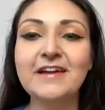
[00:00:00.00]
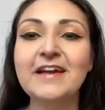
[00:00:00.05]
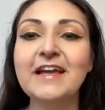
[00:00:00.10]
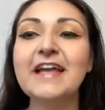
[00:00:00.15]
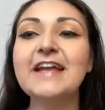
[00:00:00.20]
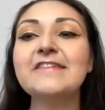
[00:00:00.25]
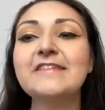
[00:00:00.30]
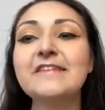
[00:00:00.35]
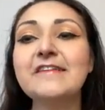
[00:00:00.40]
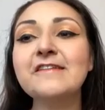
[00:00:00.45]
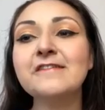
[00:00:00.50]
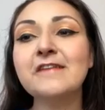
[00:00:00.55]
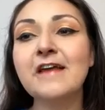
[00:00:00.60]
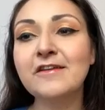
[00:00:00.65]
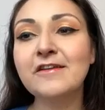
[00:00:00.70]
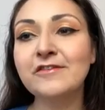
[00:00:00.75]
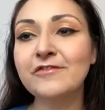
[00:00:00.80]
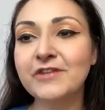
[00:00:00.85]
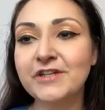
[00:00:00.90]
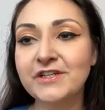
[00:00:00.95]
It's the
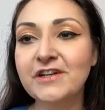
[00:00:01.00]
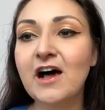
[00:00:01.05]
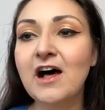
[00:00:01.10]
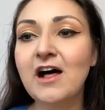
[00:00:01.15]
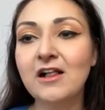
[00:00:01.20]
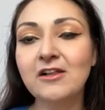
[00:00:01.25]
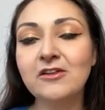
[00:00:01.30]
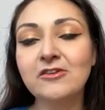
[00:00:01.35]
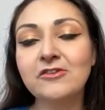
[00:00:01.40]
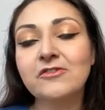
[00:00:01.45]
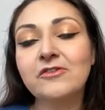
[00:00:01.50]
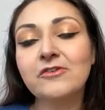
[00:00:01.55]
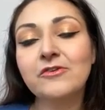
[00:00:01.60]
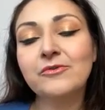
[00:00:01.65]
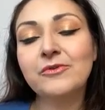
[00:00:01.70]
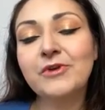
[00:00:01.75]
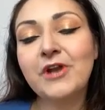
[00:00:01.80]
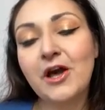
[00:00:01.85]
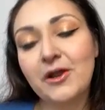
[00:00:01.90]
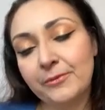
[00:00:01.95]
size of a doll, so
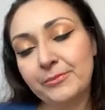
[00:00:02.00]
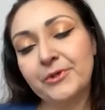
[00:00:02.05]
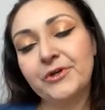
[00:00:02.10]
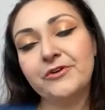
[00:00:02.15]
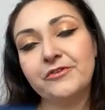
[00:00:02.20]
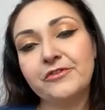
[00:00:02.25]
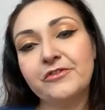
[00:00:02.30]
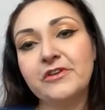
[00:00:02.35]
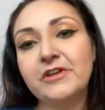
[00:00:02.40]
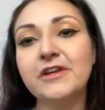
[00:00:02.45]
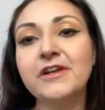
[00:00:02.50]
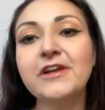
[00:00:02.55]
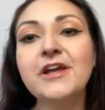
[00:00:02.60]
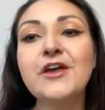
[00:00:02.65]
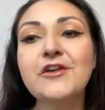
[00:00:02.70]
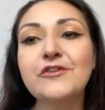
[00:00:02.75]
not a person.